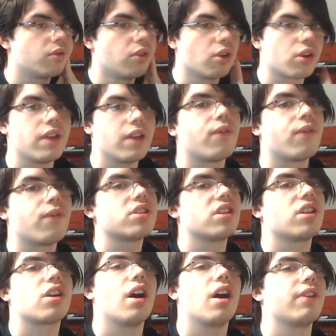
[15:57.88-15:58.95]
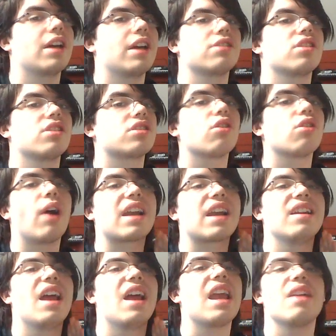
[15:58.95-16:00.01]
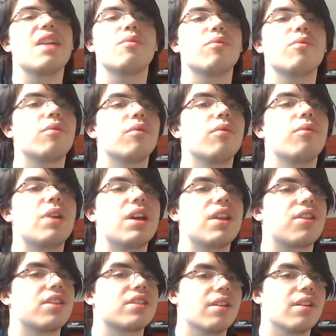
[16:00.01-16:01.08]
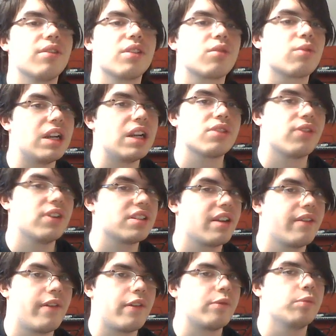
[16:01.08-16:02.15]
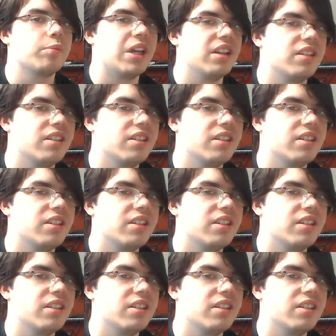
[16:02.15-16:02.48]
looking forward to the coffee house just so I could hang with some of the greatest friends I've ever met